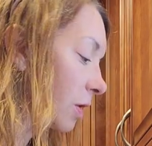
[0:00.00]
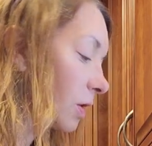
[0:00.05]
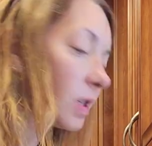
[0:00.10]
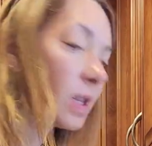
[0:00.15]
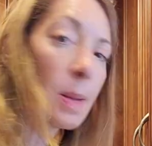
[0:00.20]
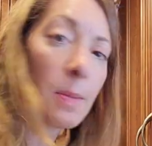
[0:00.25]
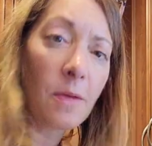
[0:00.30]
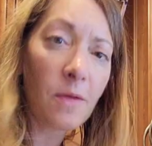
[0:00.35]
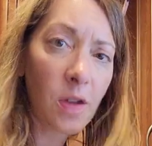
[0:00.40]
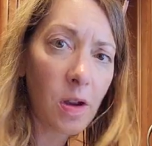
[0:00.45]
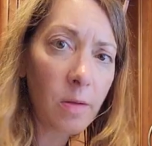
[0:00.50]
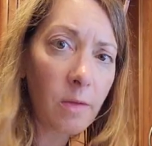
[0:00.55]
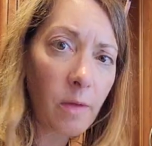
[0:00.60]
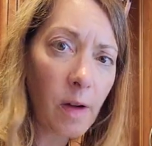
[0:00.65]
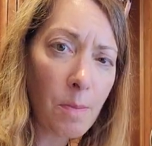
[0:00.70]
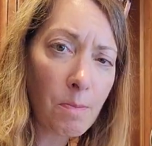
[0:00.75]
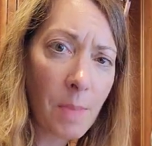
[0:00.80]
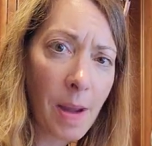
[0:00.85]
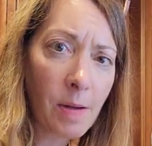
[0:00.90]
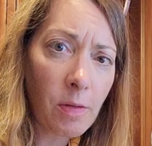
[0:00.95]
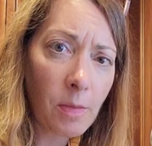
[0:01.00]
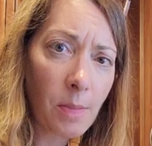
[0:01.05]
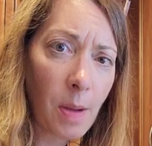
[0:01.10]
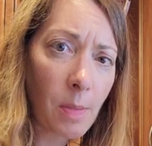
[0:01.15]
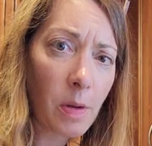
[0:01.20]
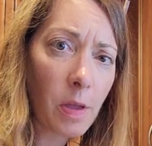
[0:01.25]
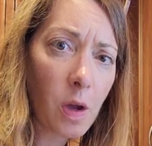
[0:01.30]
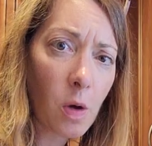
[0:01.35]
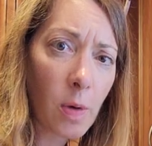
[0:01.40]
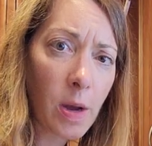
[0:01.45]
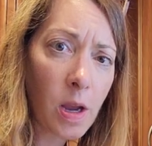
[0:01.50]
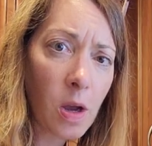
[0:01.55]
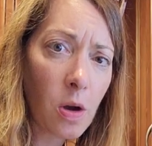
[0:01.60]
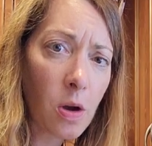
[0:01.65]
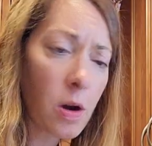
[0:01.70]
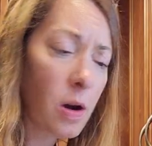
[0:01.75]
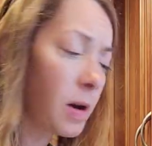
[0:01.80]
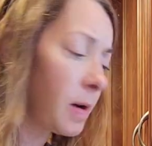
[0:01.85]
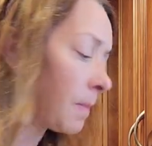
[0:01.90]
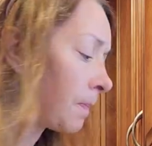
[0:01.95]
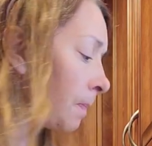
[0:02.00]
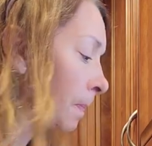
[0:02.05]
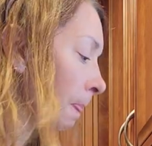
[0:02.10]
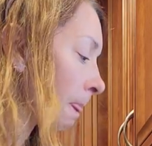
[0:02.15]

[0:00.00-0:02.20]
Some of you might remember the quick cooker.